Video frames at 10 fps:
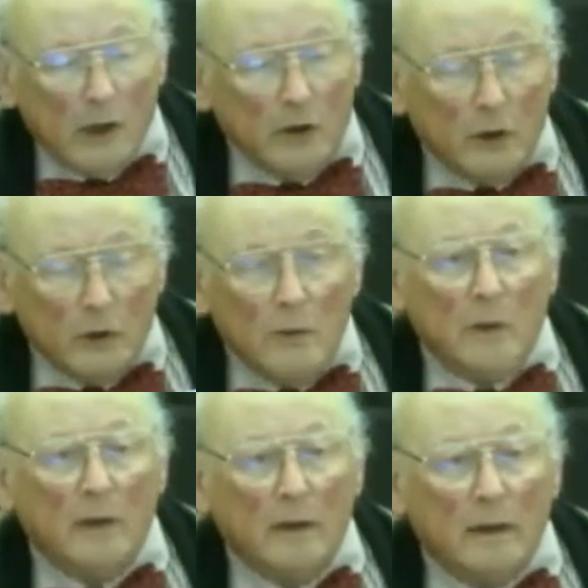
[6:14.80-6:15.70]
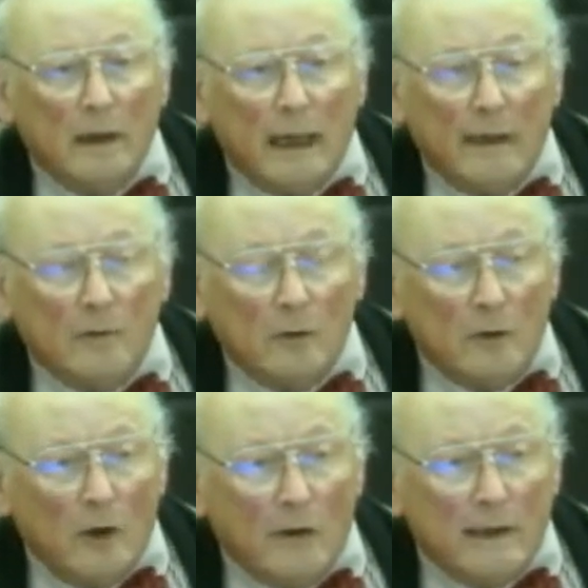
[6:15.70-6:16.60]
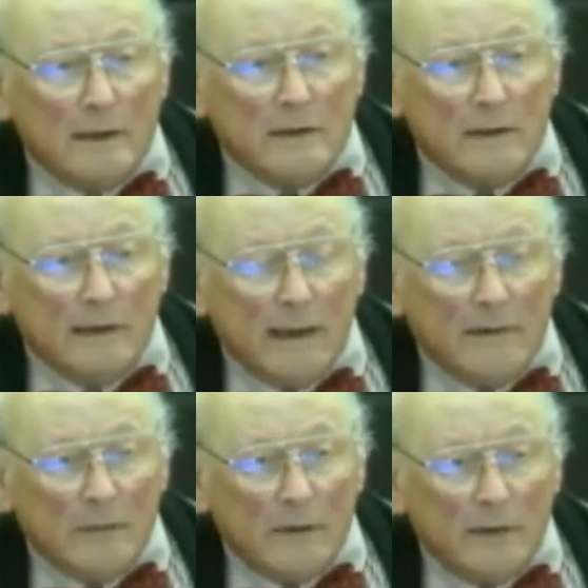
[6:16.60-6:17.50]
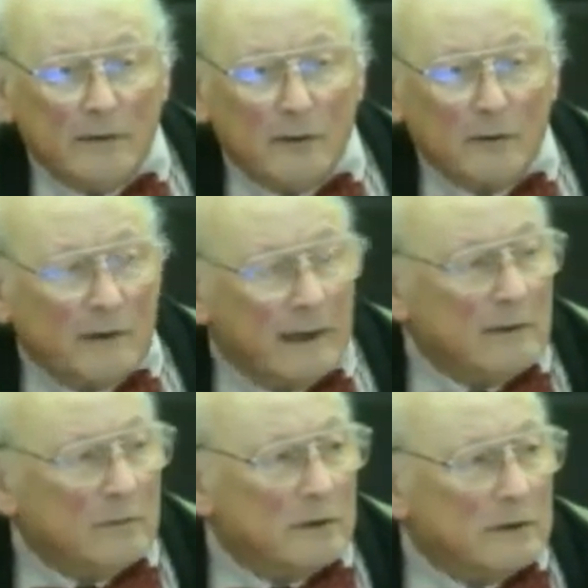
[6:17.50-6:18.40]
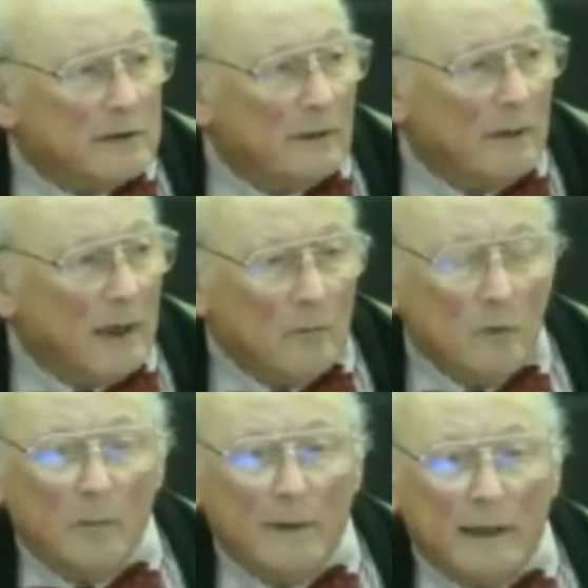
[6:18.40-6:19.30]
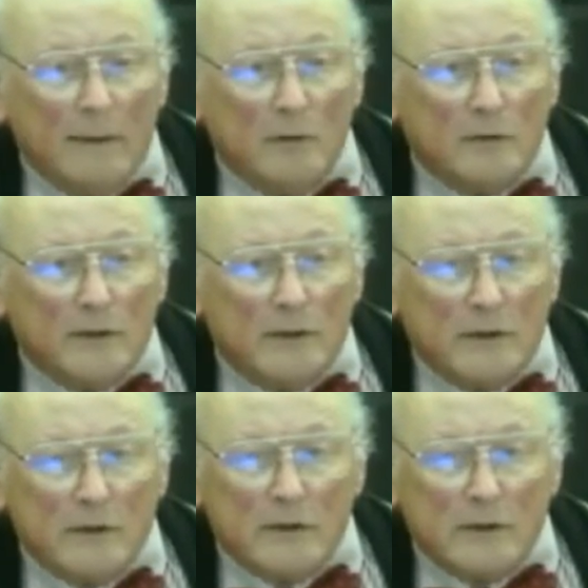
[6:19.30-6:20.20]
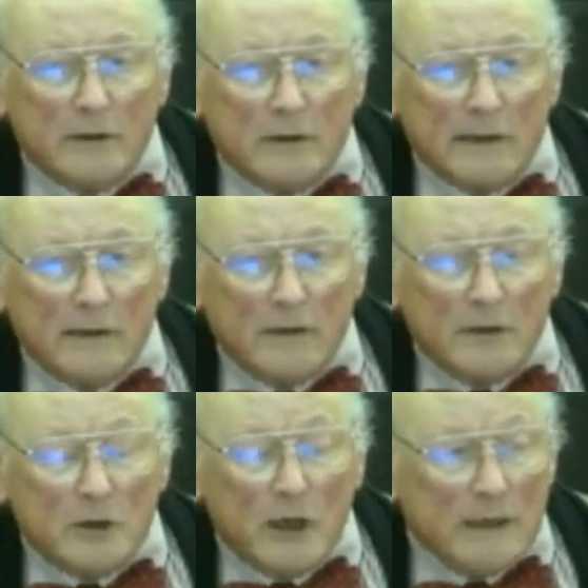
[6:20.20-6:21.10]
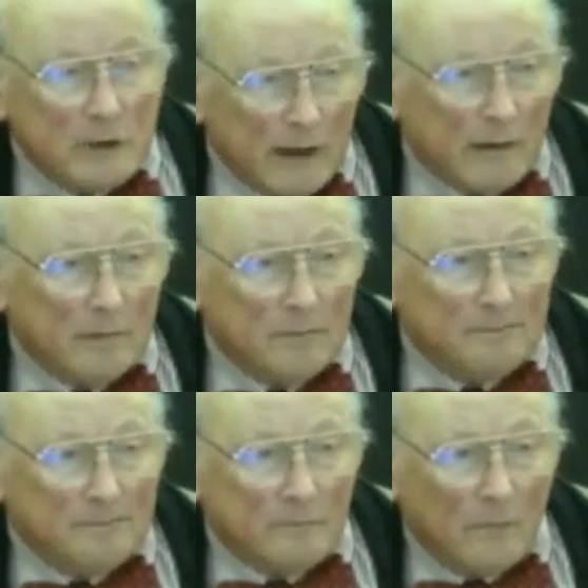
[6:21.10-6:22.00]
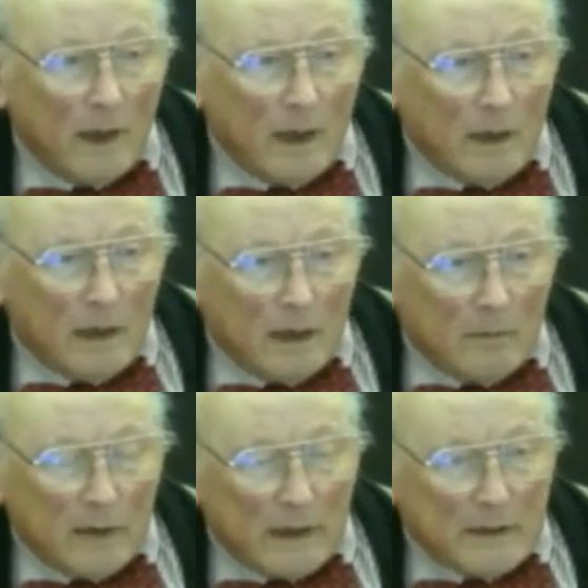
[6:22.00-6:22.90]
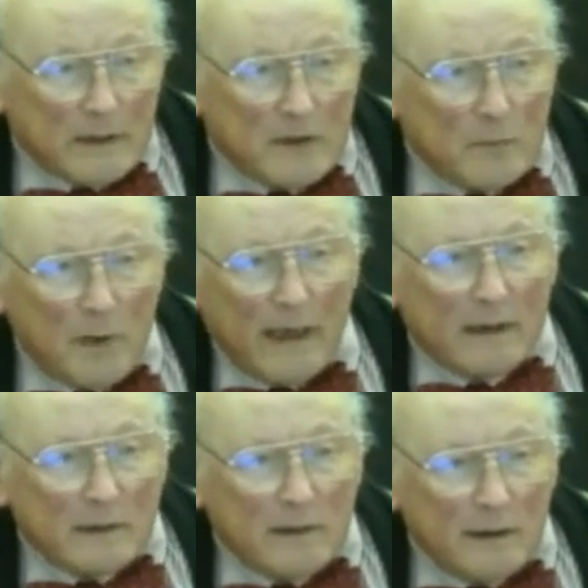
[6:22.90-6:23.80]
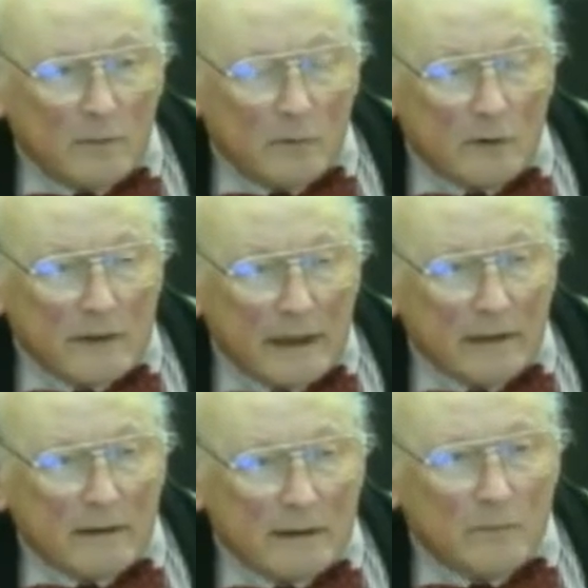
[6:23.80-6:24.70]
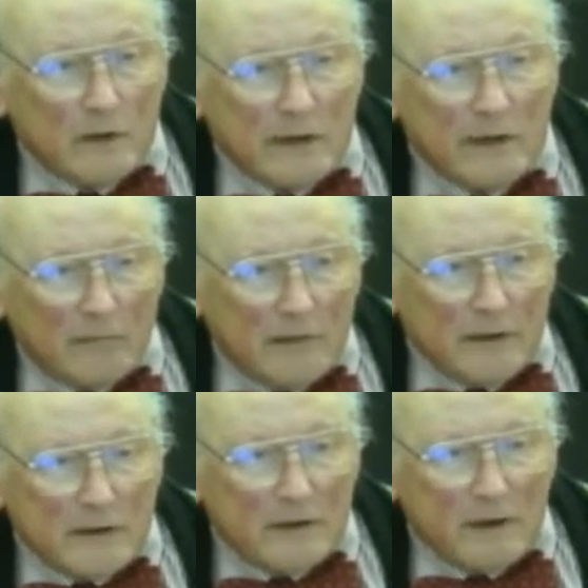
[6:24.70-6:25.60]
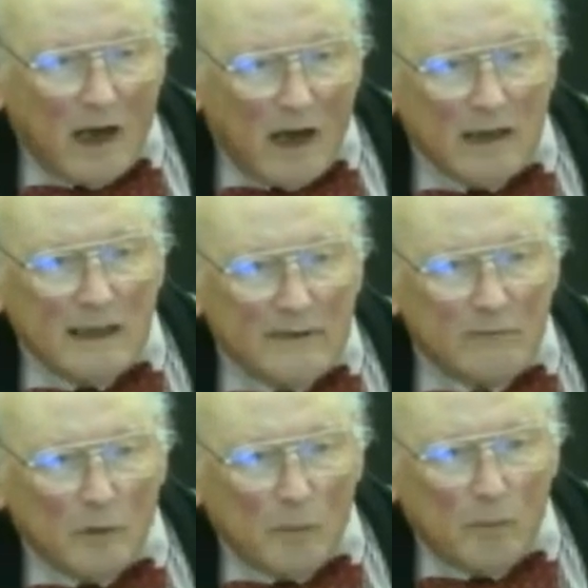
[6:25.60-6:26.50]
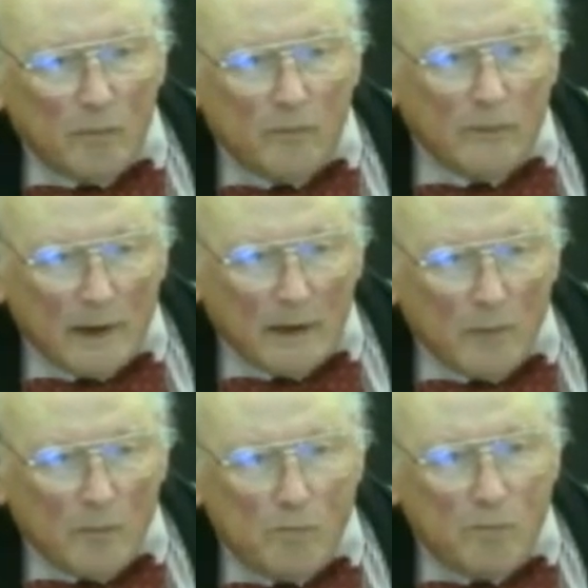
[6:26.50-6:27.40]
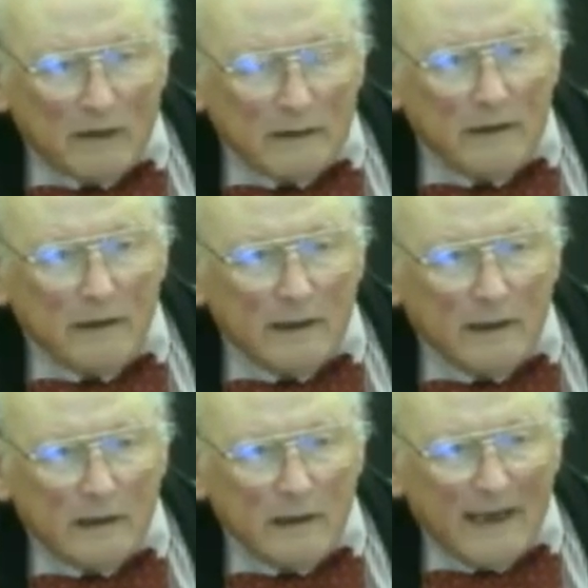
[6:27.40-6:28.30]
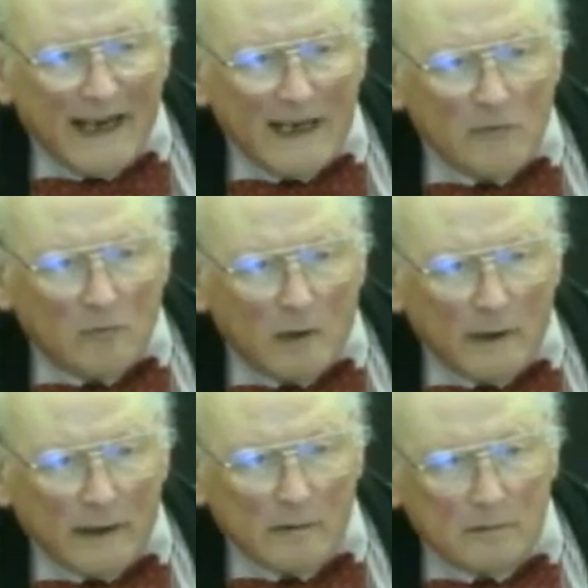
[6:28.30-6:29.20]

you and your colleagues, together with Dr. Edwards, will be able to, to, to start changing but I suspect it will take some serious and high level butt kicking and head rolling.